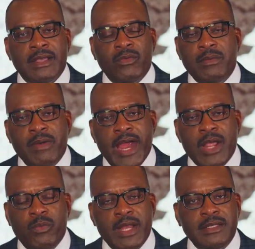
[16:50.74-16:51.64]
when Mary
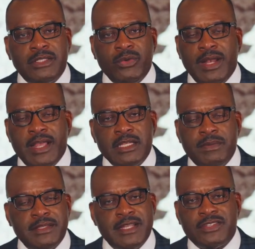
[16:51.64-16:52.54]
went to
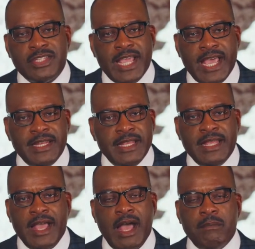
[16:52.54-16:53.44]
Elizabeth and said,
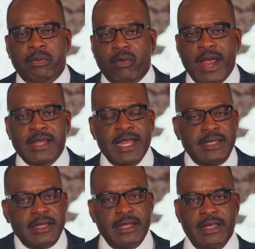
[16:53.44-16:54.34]
I'm pregnant,
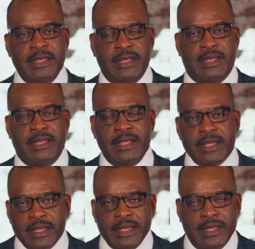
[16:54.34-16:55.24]

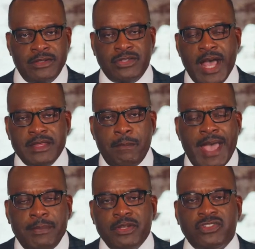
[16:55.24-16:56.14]
John the
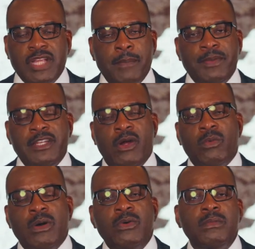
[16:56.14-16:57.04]
Baptist jumped in her womb,